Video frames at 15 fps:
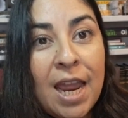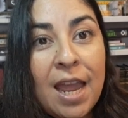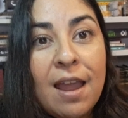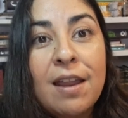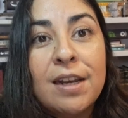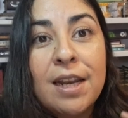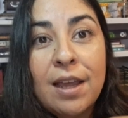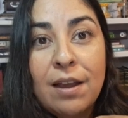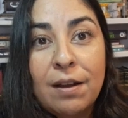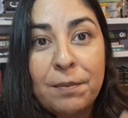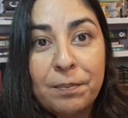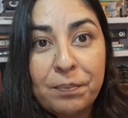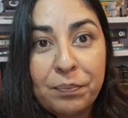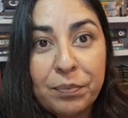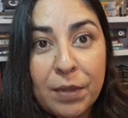And
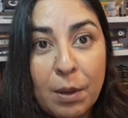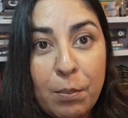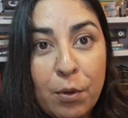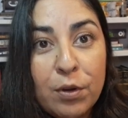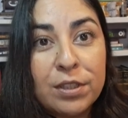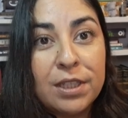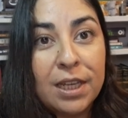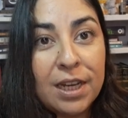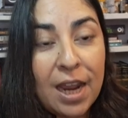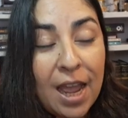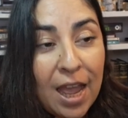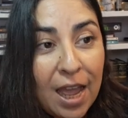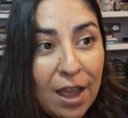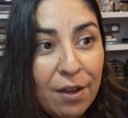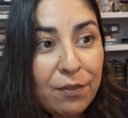books they
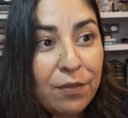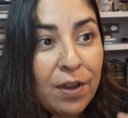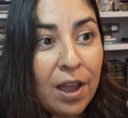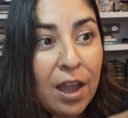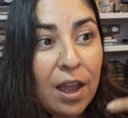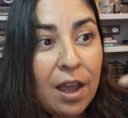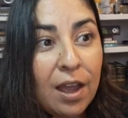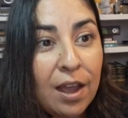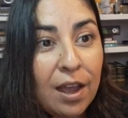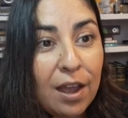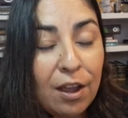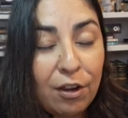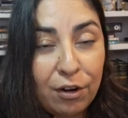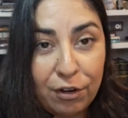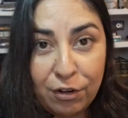have
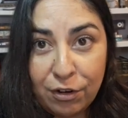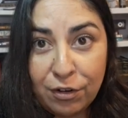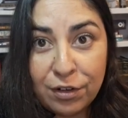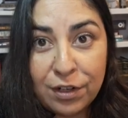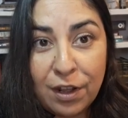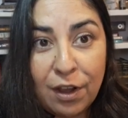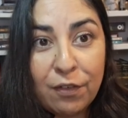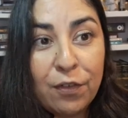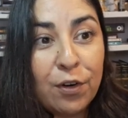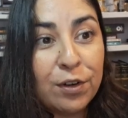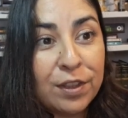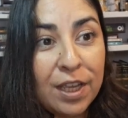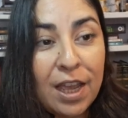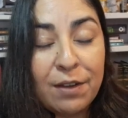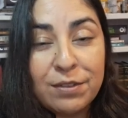heard of
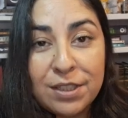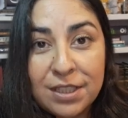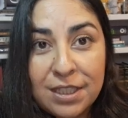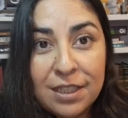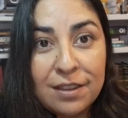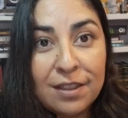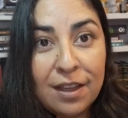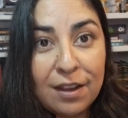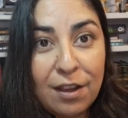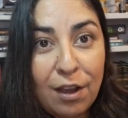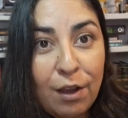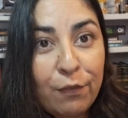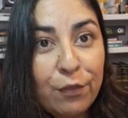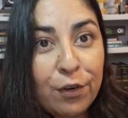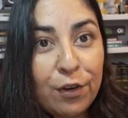or they have seen the
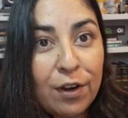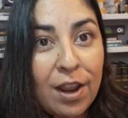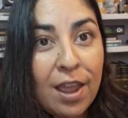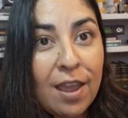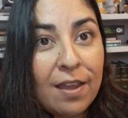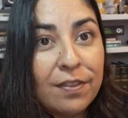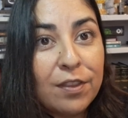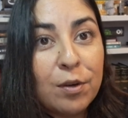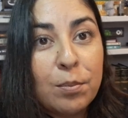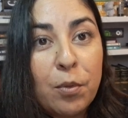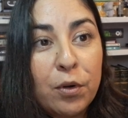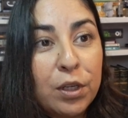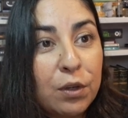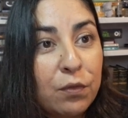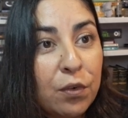cover and they're
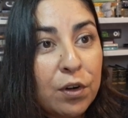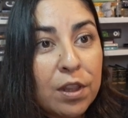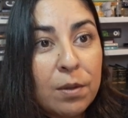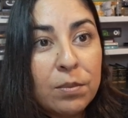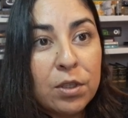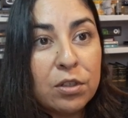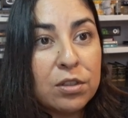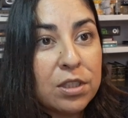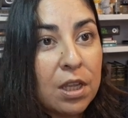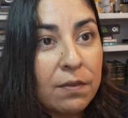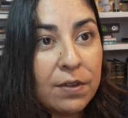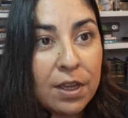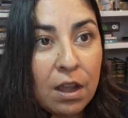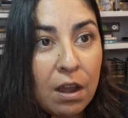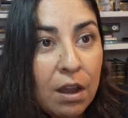voting for them. They're
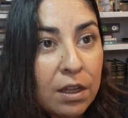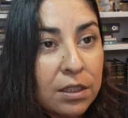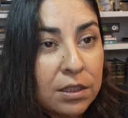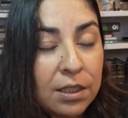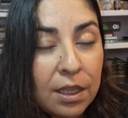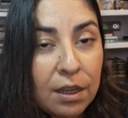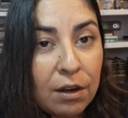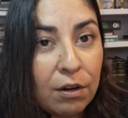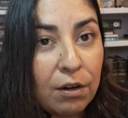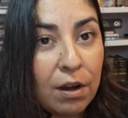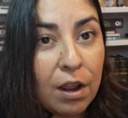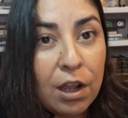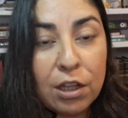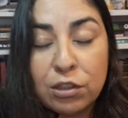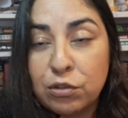saving on
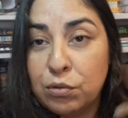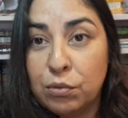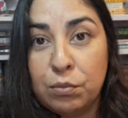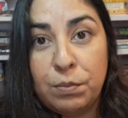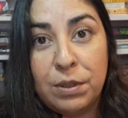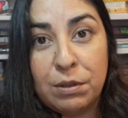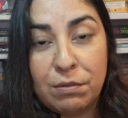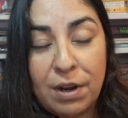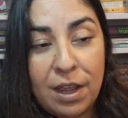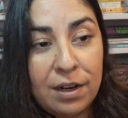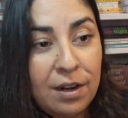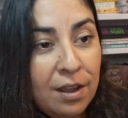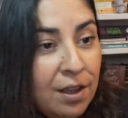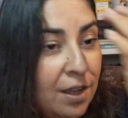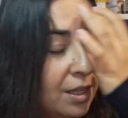their to be
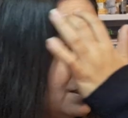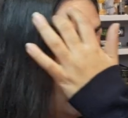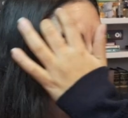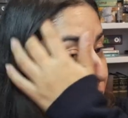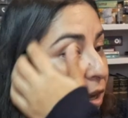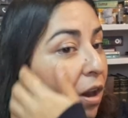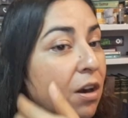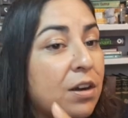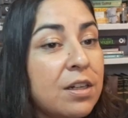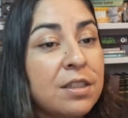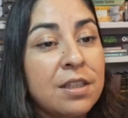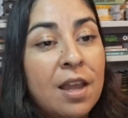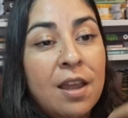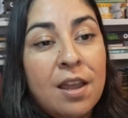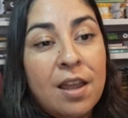read
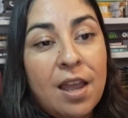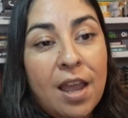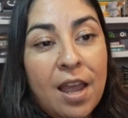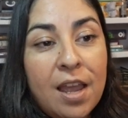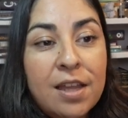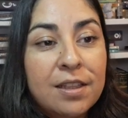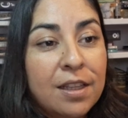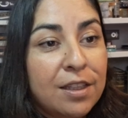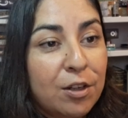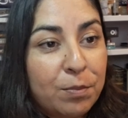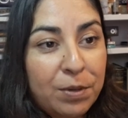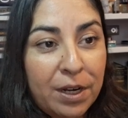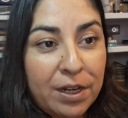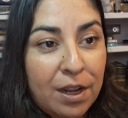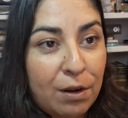TBRs, and they're
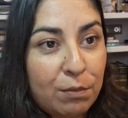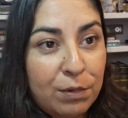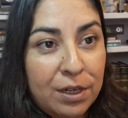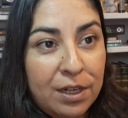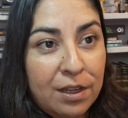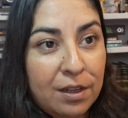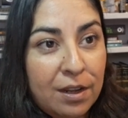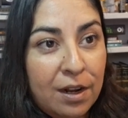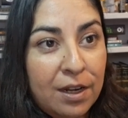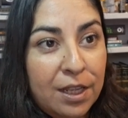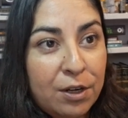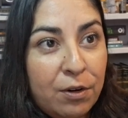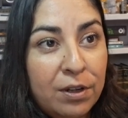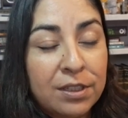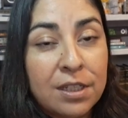planning on reading
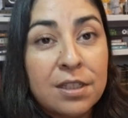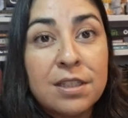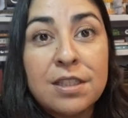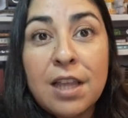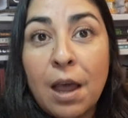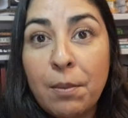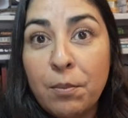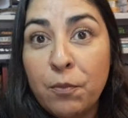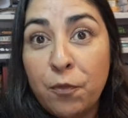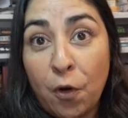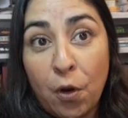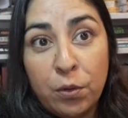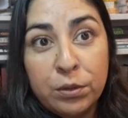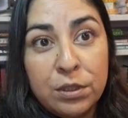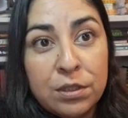later on. Some
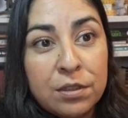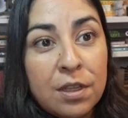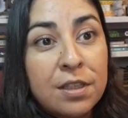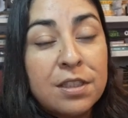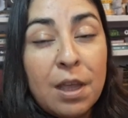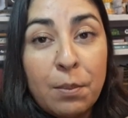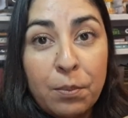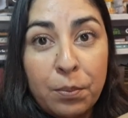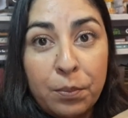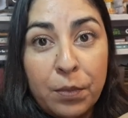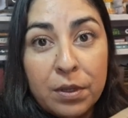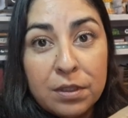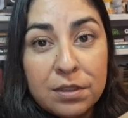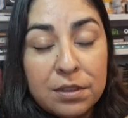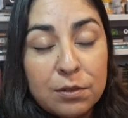votes,
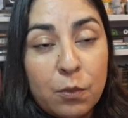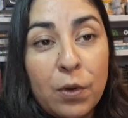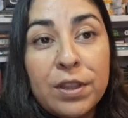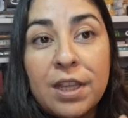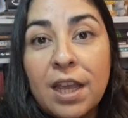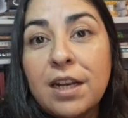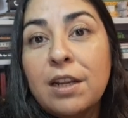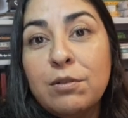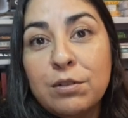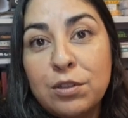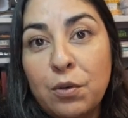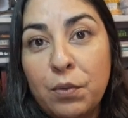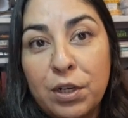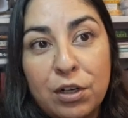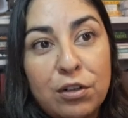when they announce
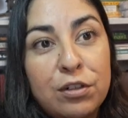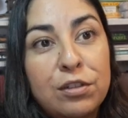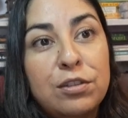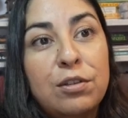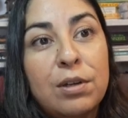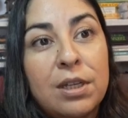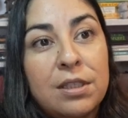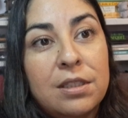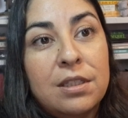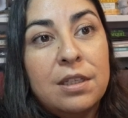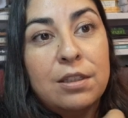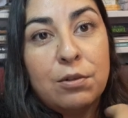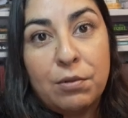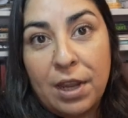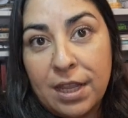the winners, you can
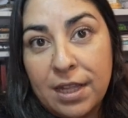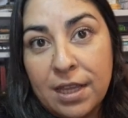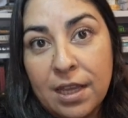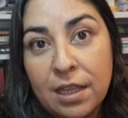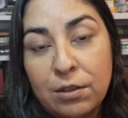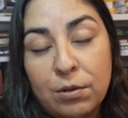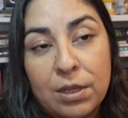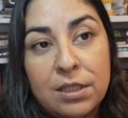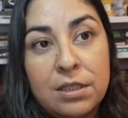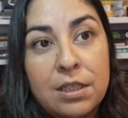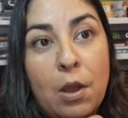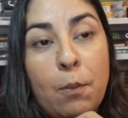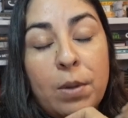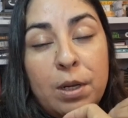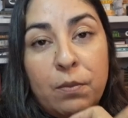see the rating and you can see
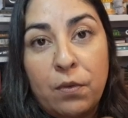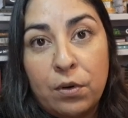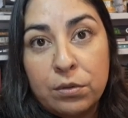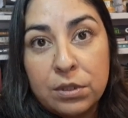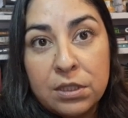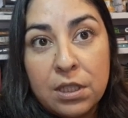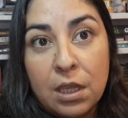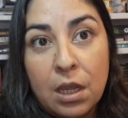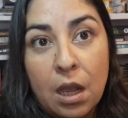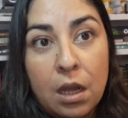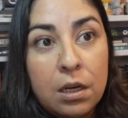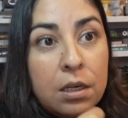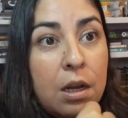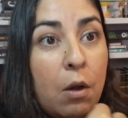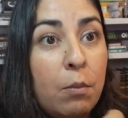how many votes they
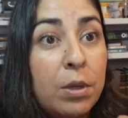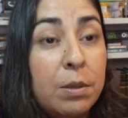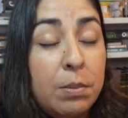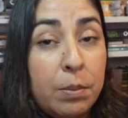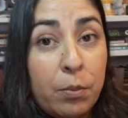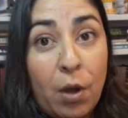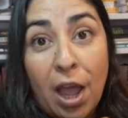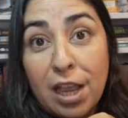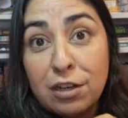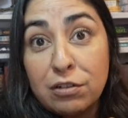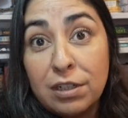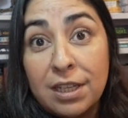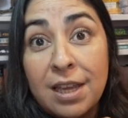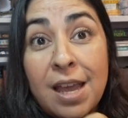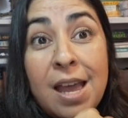got and how many people
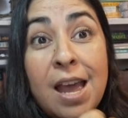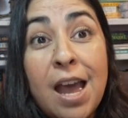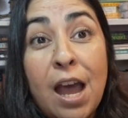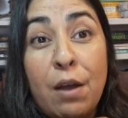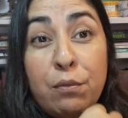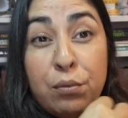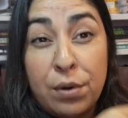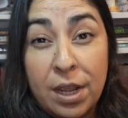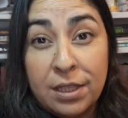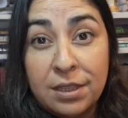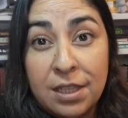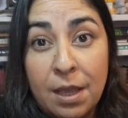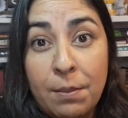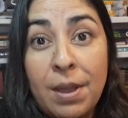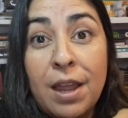actually have
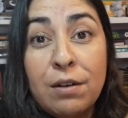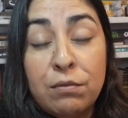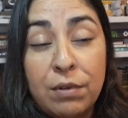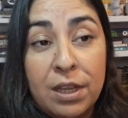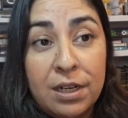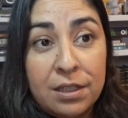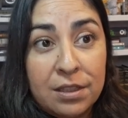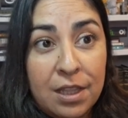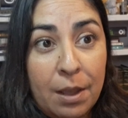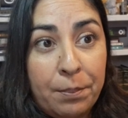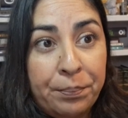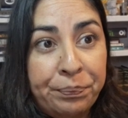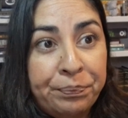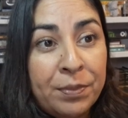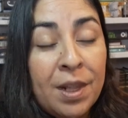read them and rated them.